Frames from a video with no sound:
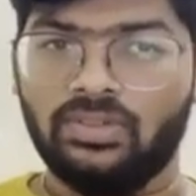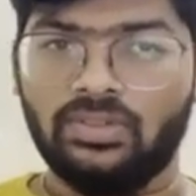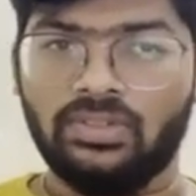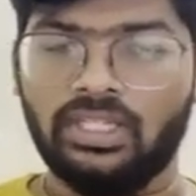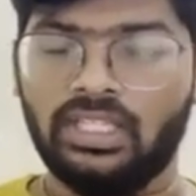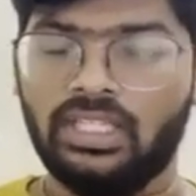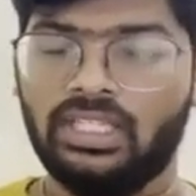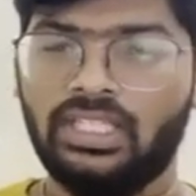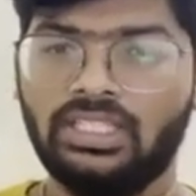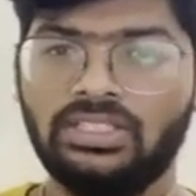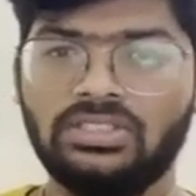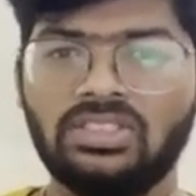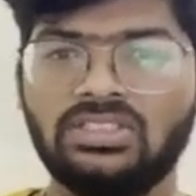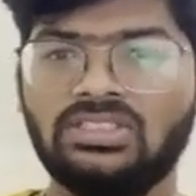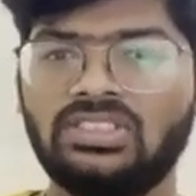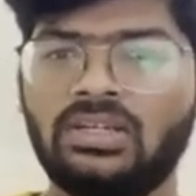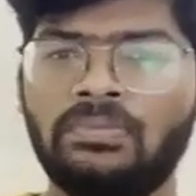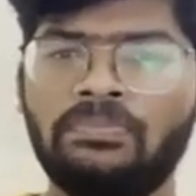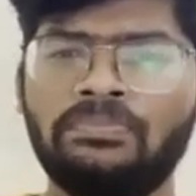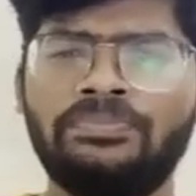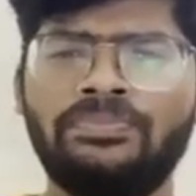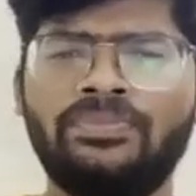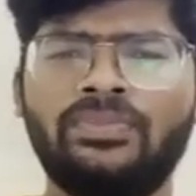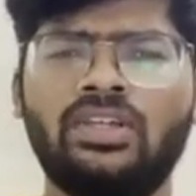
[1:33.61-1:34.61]
Okay, these are
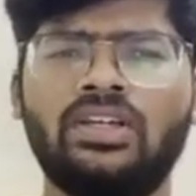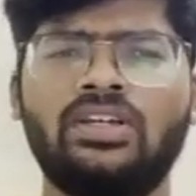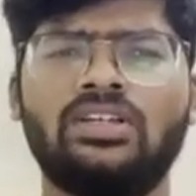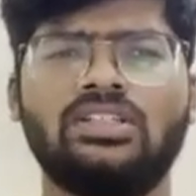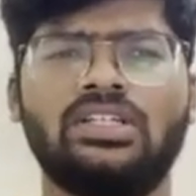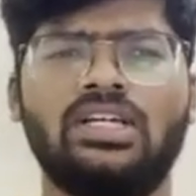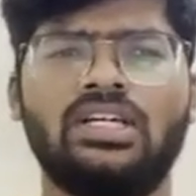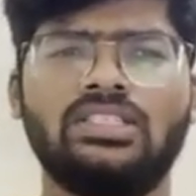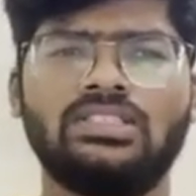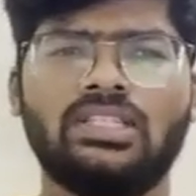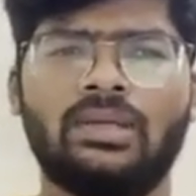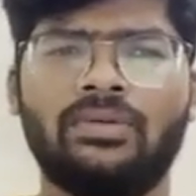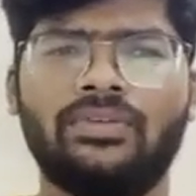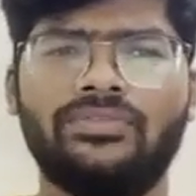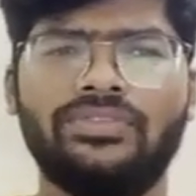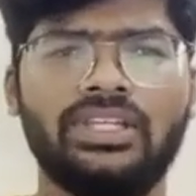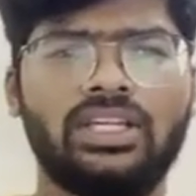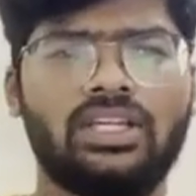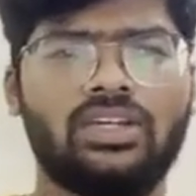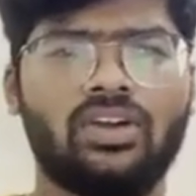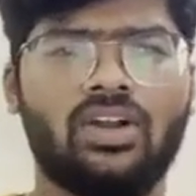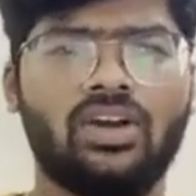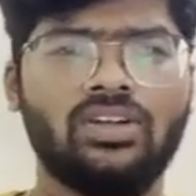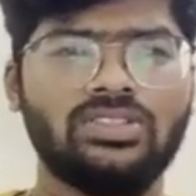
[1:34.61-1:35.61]
some of the
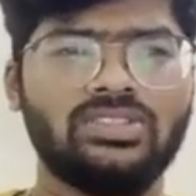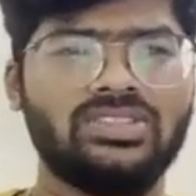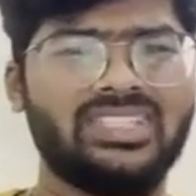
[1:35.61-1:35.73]
cross